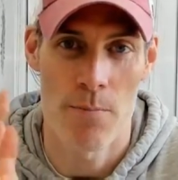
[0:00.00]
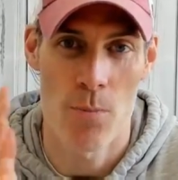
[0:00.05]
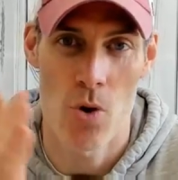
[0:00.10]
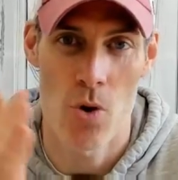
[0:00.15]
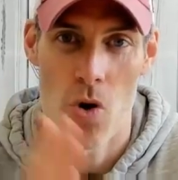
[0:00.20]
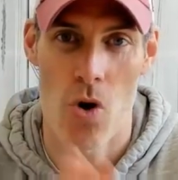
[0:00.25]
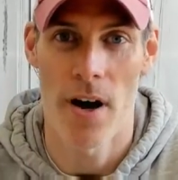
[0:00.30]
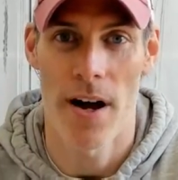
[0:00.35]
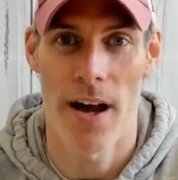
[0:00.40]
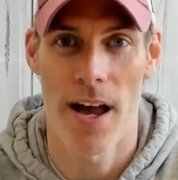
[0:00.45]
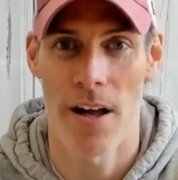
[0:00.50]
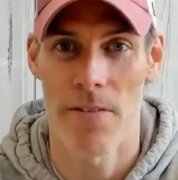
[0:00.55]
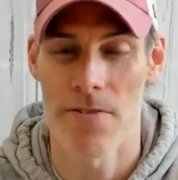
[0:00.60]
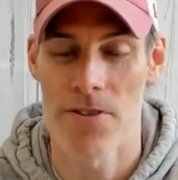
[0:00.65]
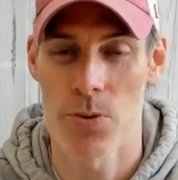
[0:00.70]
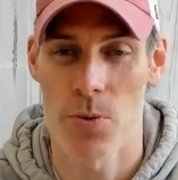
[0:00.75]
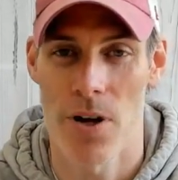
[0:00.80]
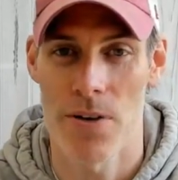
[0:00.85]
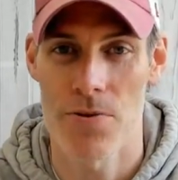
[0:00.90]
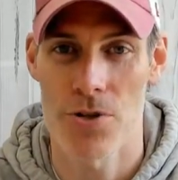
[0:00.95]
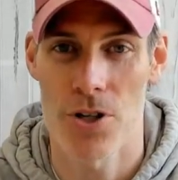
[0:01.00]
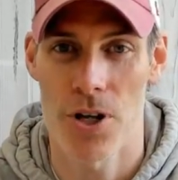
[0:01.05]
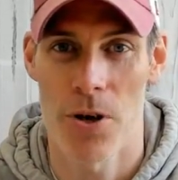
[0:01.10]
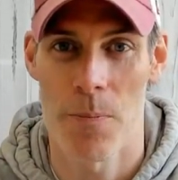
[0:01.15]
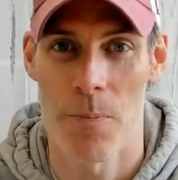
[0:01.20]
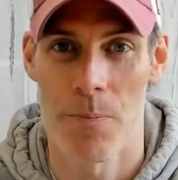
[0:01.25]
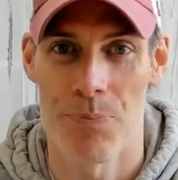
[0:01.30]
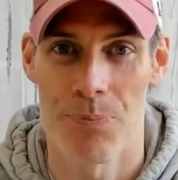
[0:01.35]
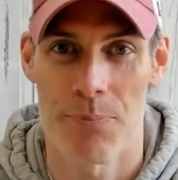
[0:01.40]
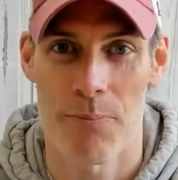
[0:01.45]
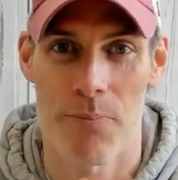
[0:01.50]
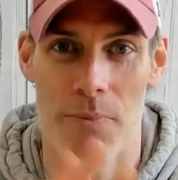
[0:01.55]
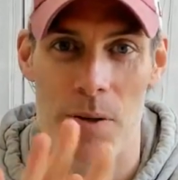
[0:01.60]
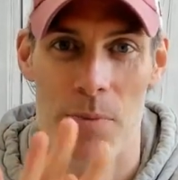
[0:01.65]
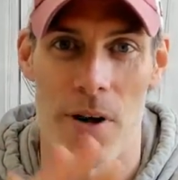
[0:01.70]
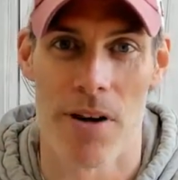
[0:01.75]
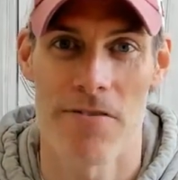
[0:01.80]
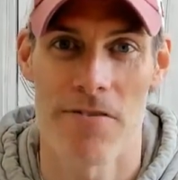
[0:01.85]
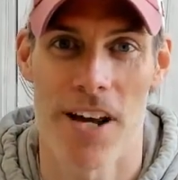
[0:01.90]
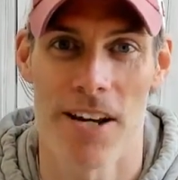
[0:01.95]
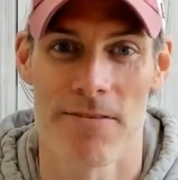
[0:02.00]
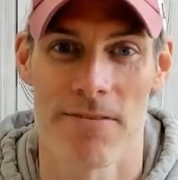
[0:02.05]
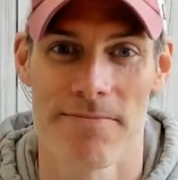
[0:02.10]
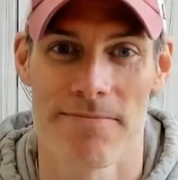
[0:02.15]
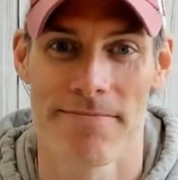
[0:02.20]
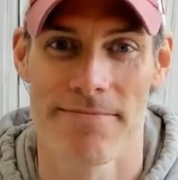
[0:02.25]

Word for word: more Health is Wealth Show. Bye for now.